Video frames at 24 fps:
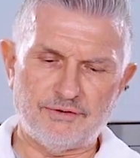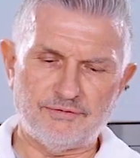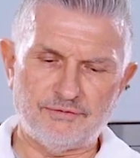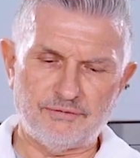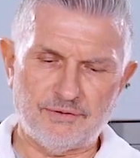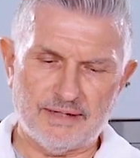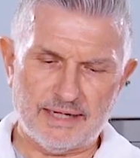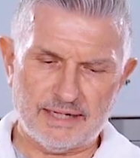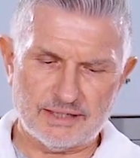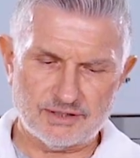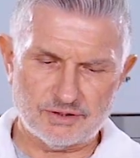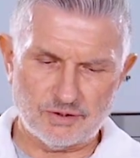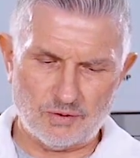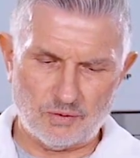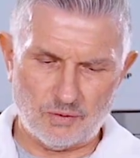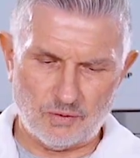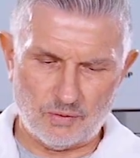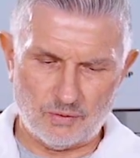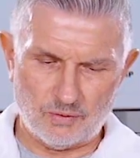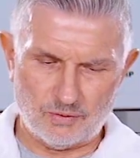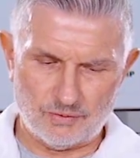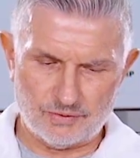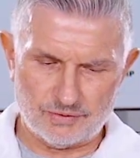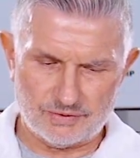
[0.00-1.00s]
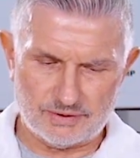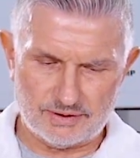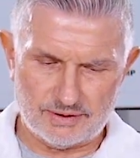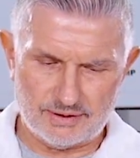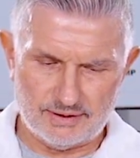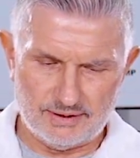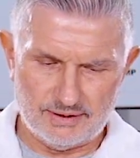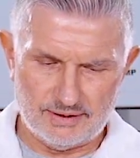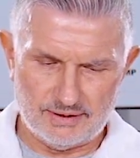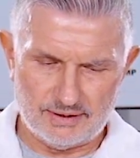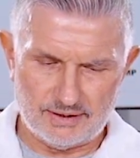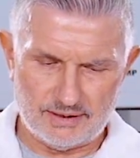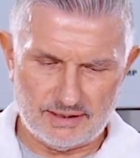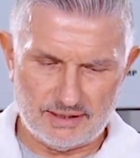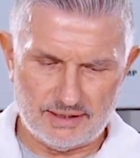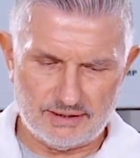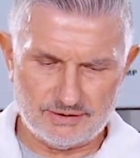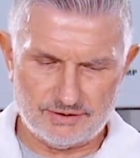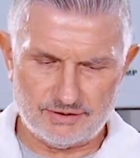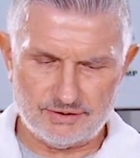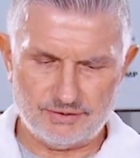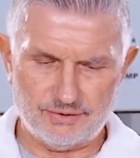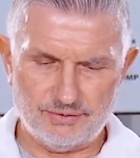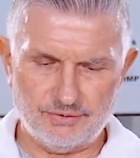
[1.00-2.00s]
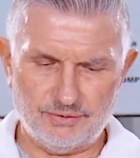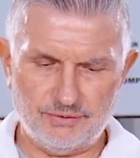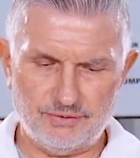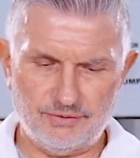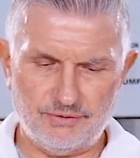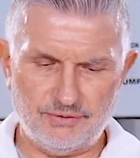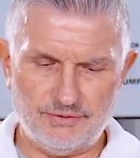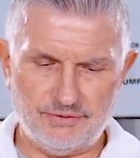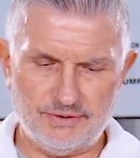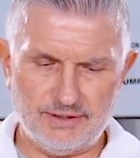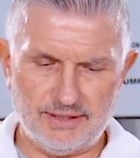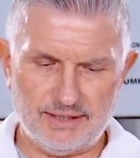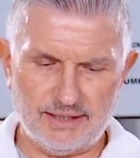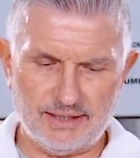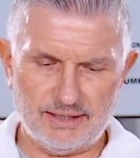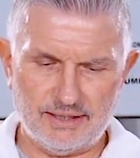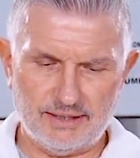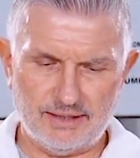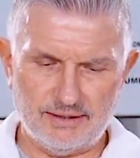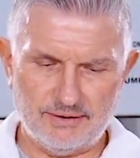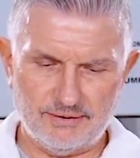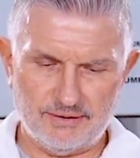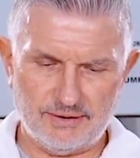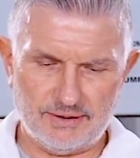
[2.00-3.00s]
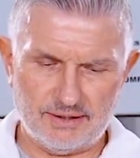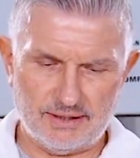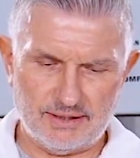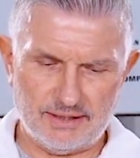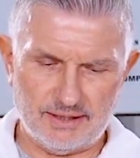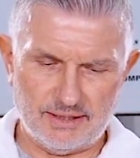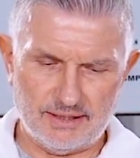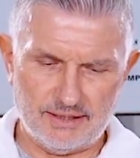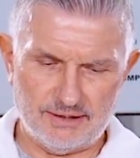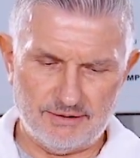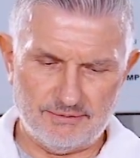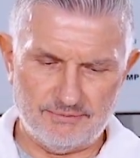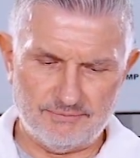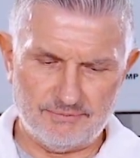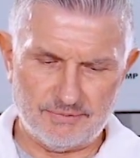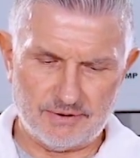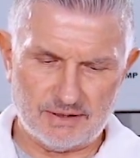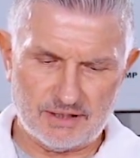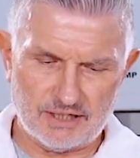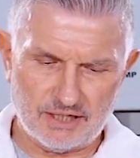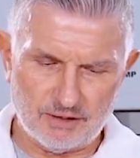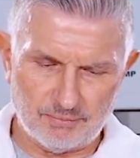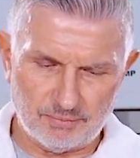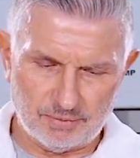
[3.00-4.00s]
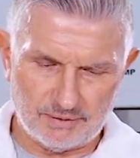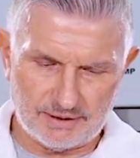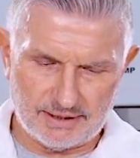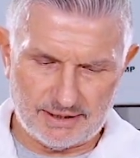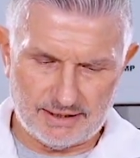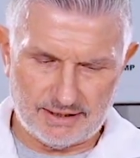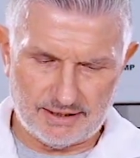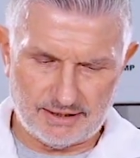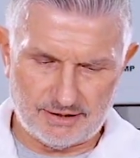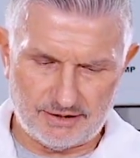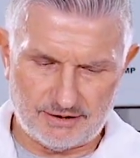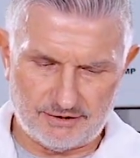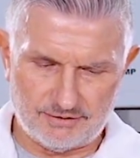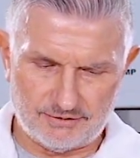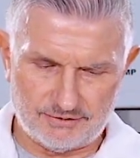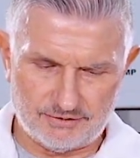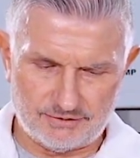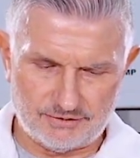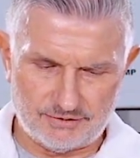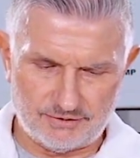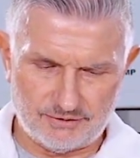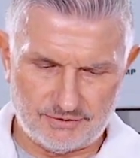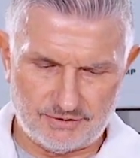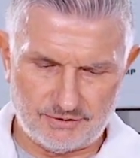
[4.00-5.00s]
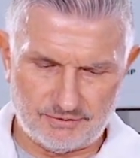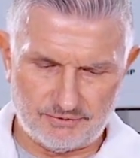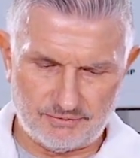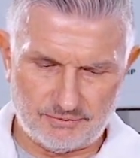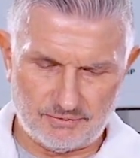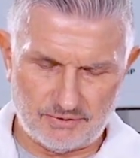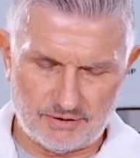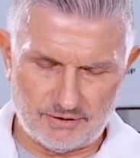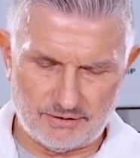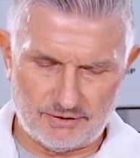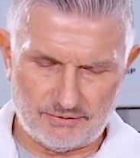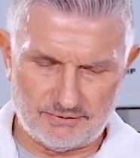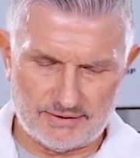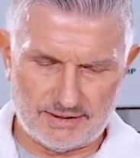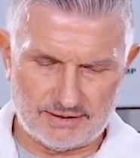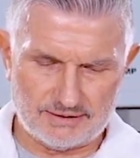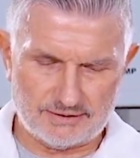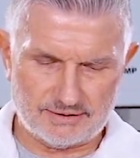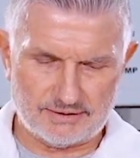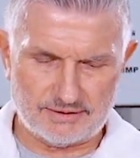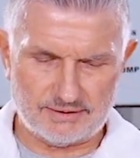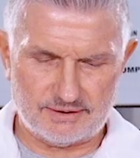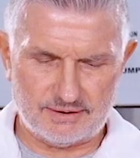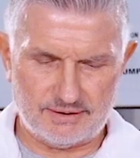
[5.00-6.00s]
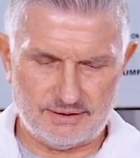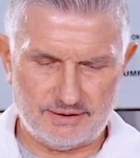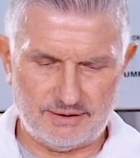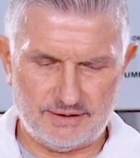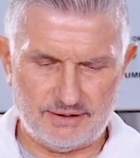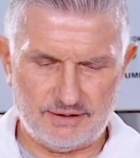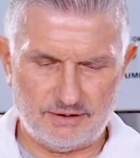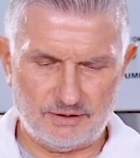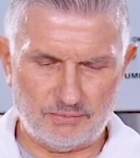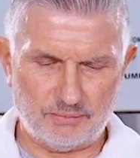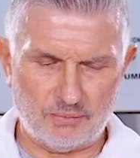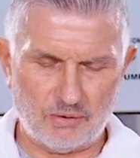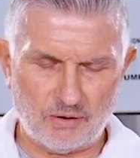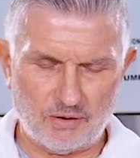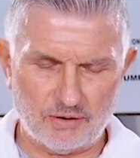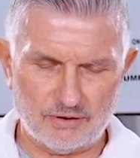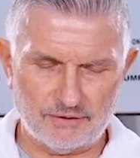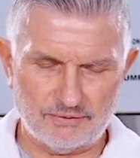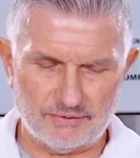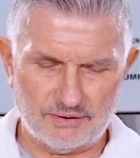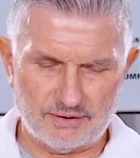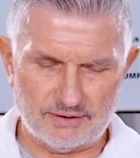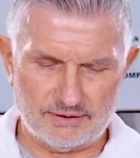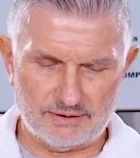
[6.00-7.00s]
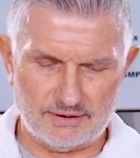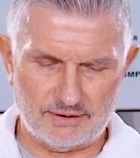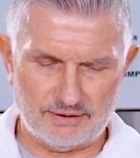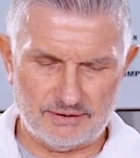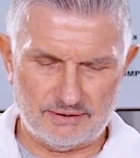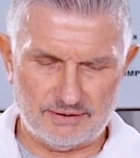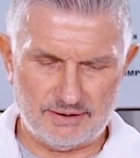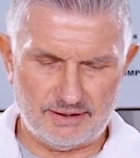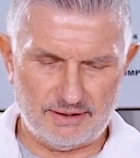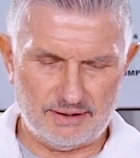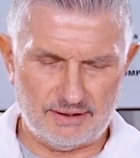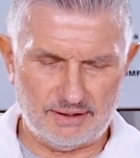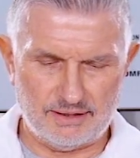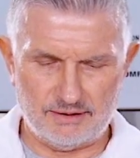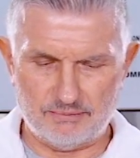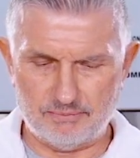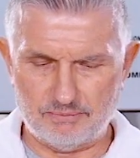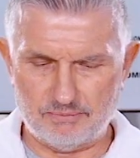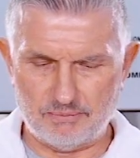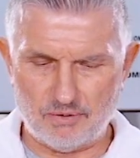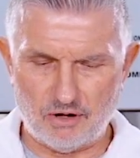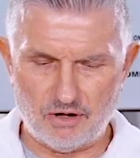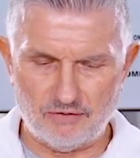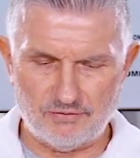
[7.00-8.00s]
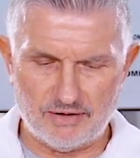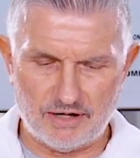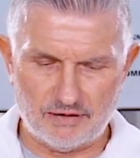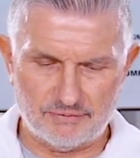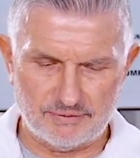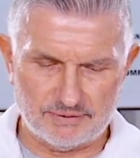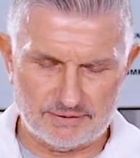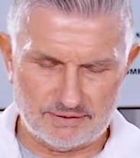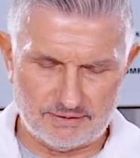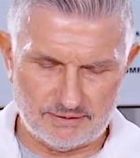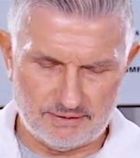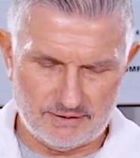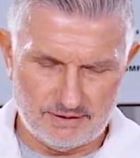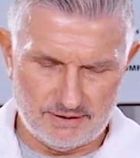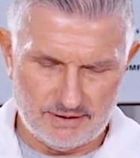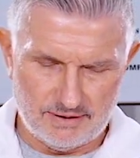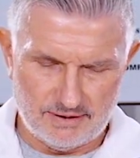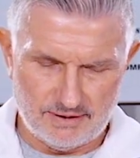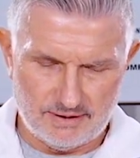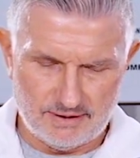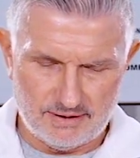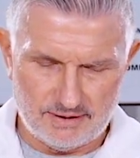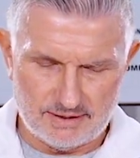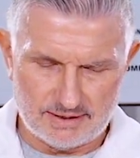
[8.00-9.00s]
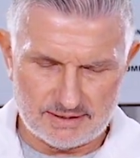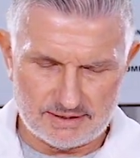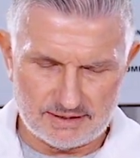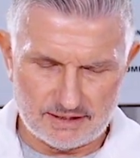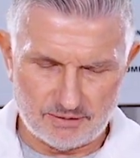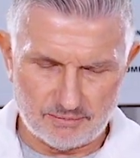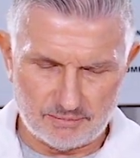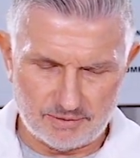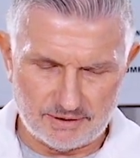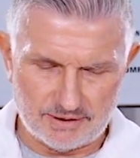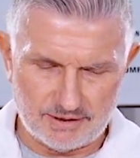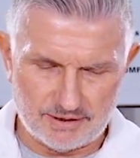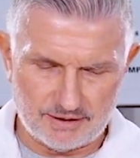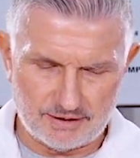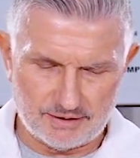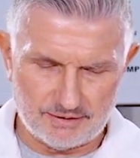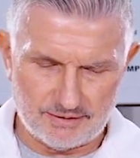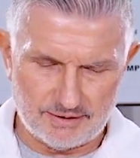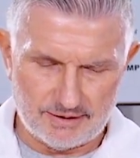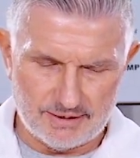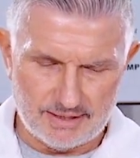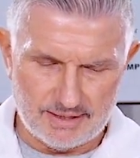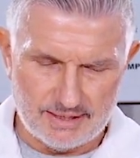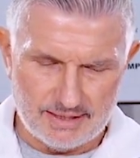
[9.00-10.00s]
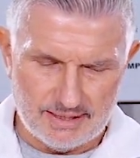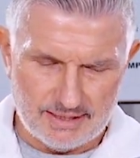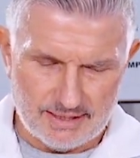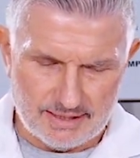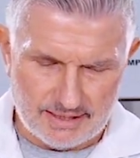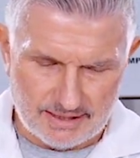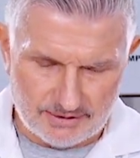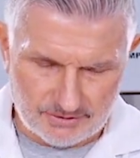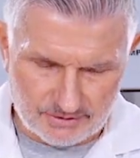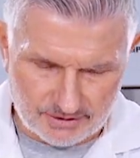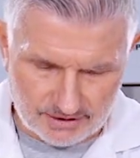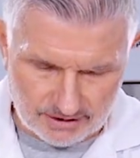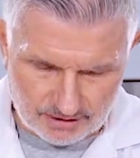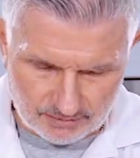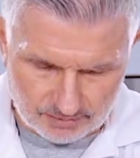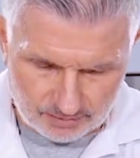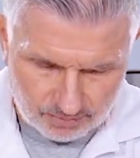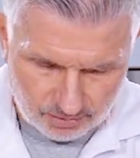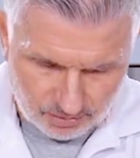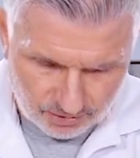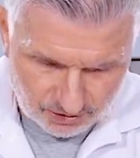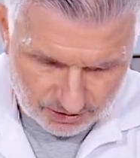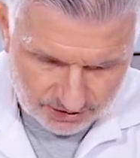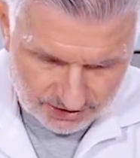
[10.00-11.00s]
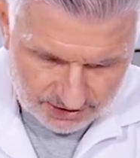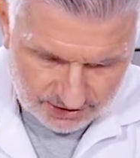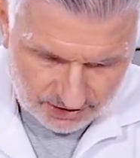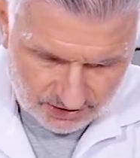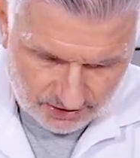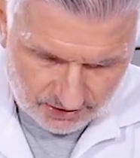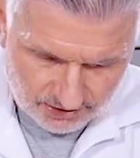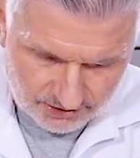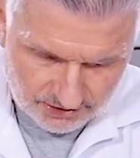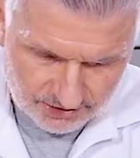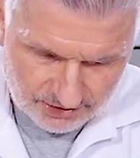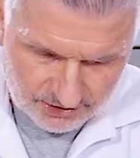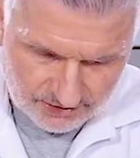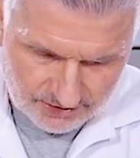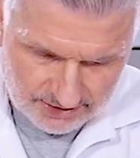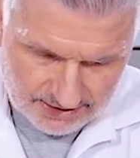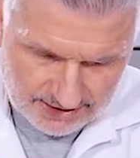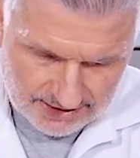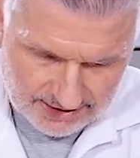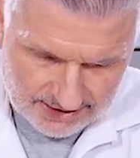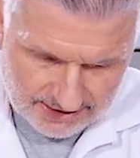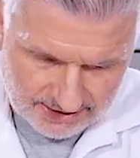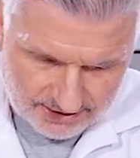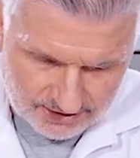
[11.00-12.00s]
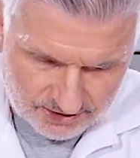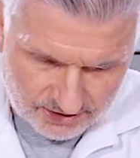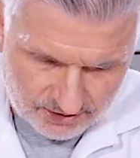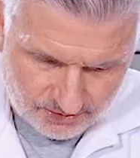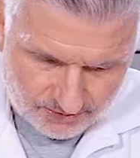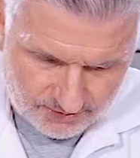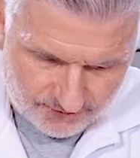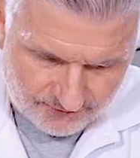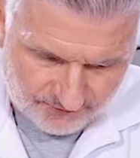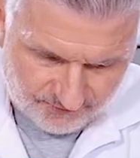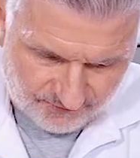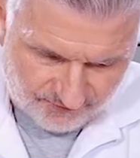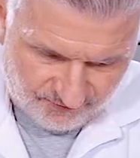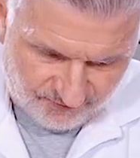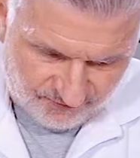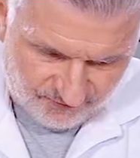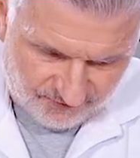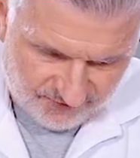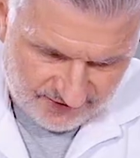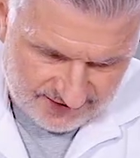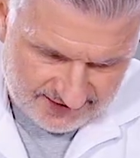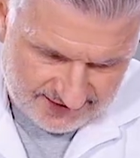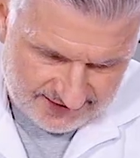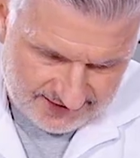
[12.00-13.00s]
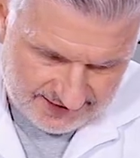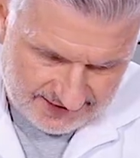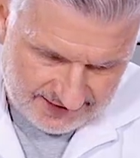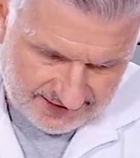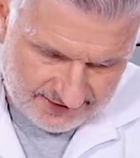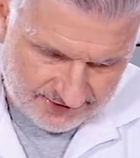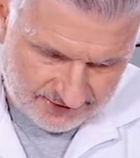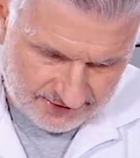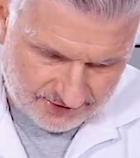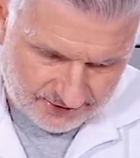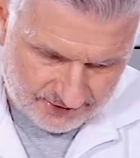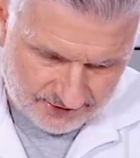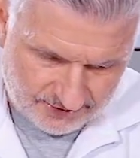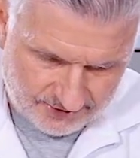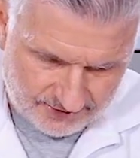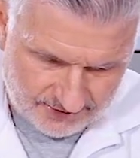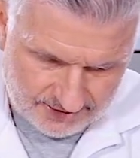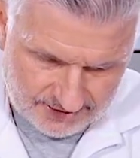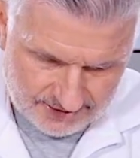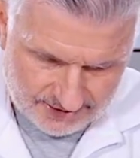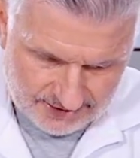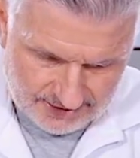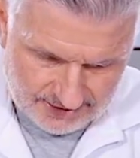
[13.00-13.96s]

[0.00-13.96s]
flex hose onto the coupling here to that's part of the ball valve assembly here. And you're going to push as hard as you can so it fits in there.